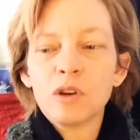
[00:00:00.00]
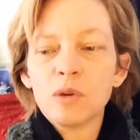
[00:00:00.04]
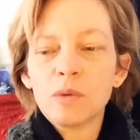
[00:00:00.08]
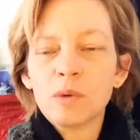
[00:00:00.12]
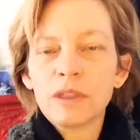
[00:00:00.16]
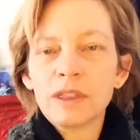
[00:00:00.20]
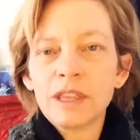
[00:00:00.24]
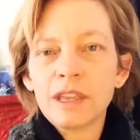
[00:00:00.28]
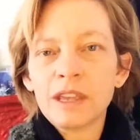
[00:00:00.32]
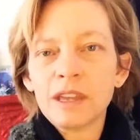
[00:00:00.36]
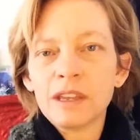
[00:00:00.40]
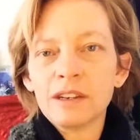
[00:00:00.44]

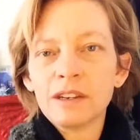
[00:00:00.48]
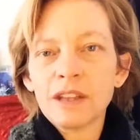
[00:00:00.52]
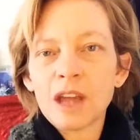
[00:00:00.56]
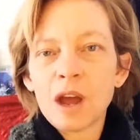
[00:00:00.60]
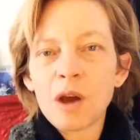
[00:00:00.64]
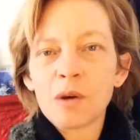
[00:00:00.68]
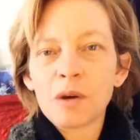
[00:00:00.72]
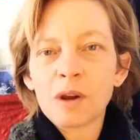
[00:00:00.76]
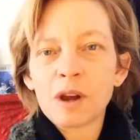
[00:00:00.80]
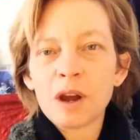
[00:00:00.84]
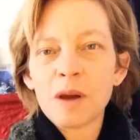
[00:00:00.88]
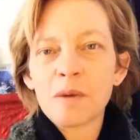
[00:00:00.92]
outcome
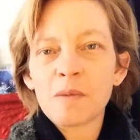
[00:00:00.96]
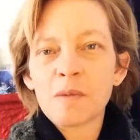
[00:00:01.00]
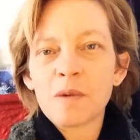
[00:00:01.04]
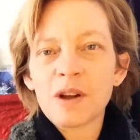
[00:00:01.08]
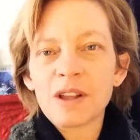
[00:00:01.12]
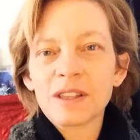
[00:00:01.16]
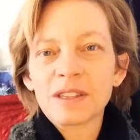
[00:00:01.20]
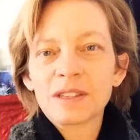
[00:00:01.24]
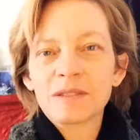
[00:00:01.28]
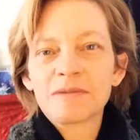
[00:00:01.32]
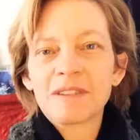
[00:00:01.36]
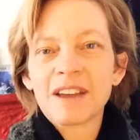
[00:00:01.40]
was but
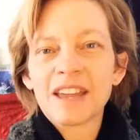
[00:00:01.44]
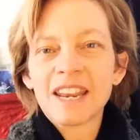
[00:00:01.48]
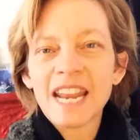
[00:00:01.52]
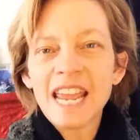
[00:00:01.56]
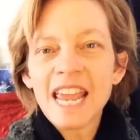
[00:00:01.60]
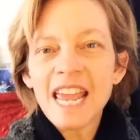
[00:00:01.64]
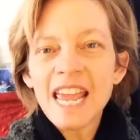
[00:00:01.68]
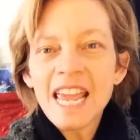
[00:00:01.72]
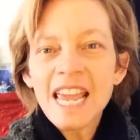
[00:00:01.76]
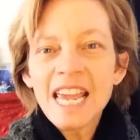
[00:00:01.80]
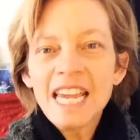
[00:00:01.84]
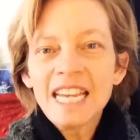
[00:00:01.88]

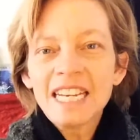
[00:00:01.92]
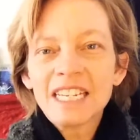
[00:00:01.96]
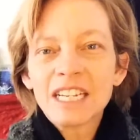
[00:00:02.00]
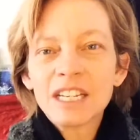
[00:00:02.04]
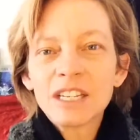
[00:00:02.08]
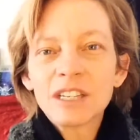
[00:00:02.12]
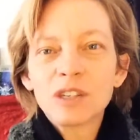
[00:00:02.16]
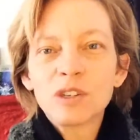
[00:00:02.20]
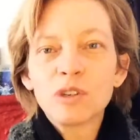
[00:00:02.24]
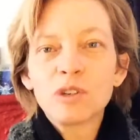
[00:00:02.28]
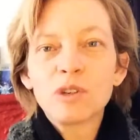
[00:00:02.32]
just do it